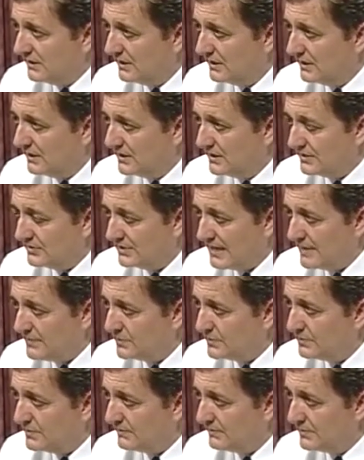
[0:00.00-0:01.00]
an
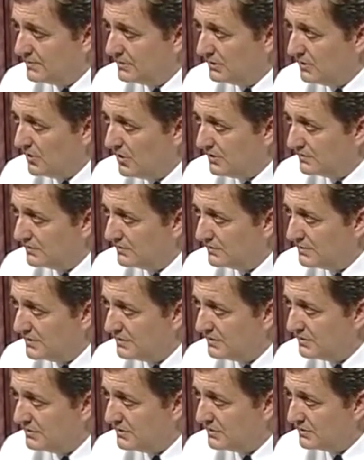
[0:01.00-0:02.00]
establishment from a loss of
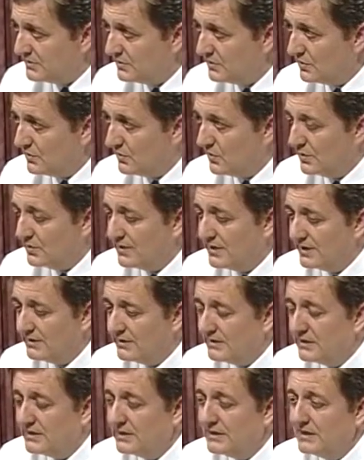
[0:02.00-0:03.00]
business, or that
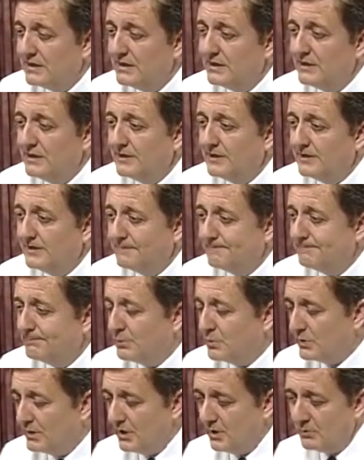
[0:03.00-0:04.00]

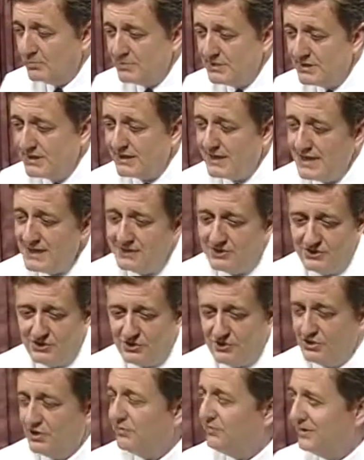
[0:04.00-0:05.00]
would help mitigate the
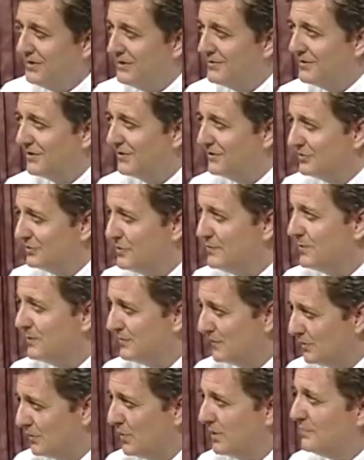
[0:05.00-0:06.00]
shifting of consumers
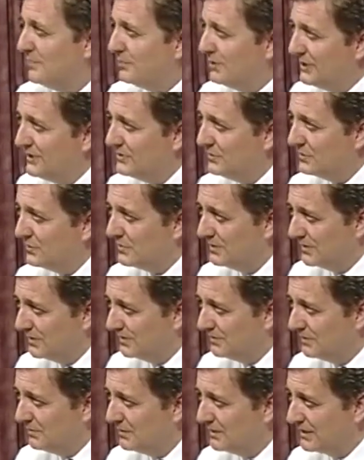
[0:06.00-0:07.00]
from one place to
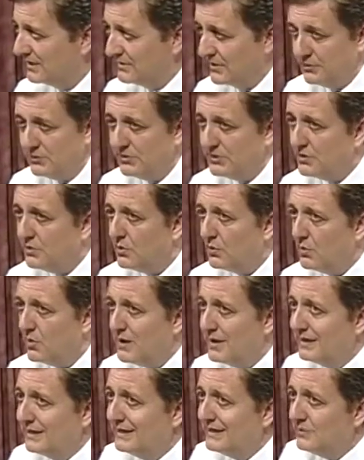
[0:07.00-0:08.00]
another, because I really don't
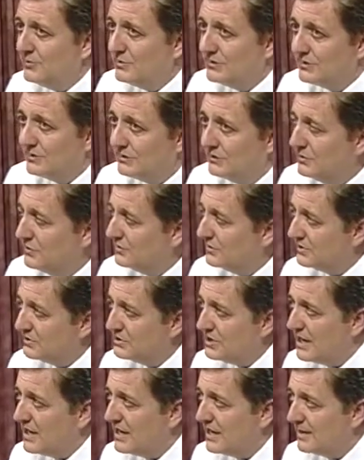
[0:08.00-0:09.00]
want anyone to lose a
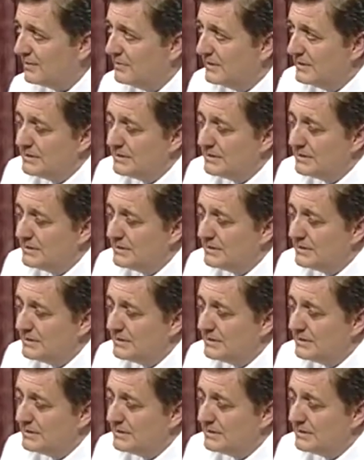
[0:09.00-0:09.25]
job